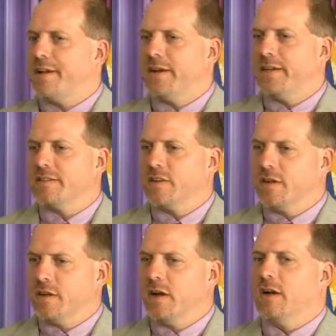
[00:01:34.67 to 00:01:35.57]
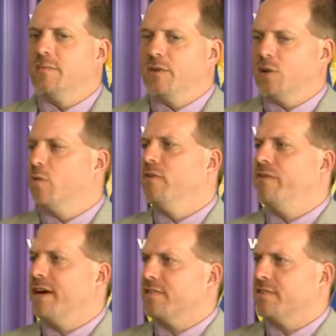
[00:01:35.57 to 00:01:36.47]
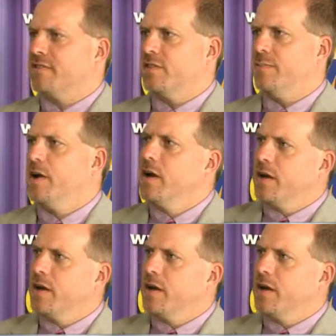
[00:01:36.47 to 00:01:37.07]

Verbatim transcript: uh, global file system,